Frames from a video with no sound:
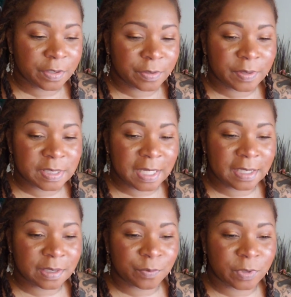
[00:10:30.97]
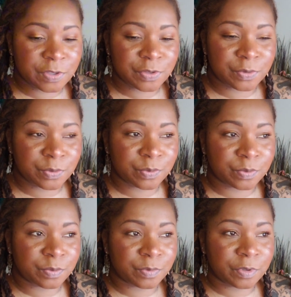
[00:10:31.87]
exactly what you.
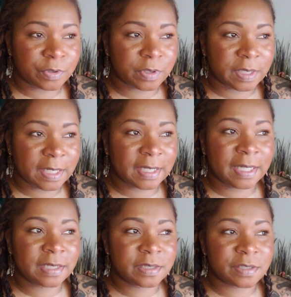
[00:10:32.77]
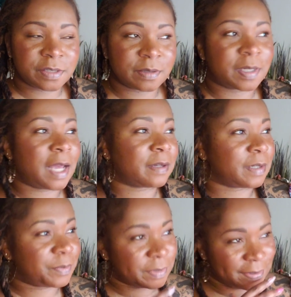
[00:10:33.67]
How
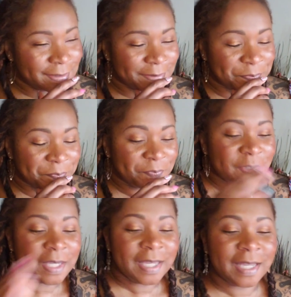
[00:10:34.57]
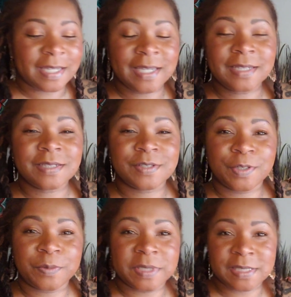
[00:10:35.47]
can I put this? It can't
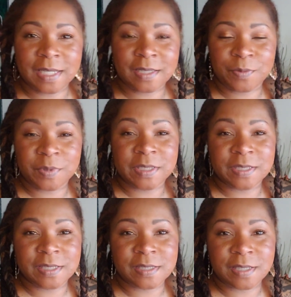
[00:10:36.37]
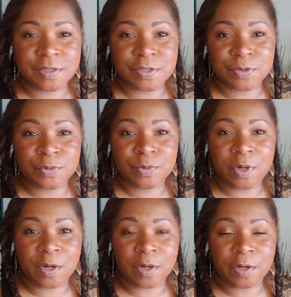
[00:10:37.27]
determine exactly what it is that you
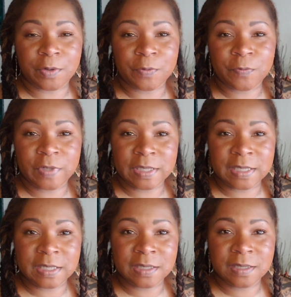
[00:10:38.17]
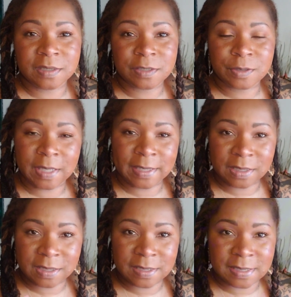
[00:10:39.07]
are feeling to like
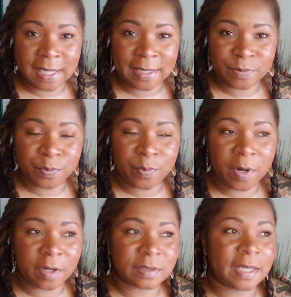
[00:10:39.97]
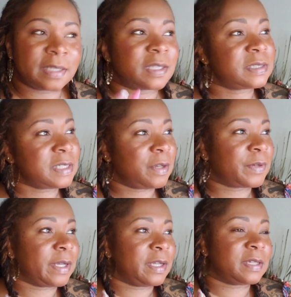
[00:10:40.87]
the exact part. Like, let's say,
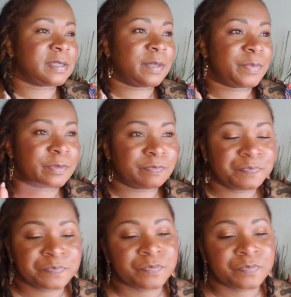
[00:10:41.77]
okay, example,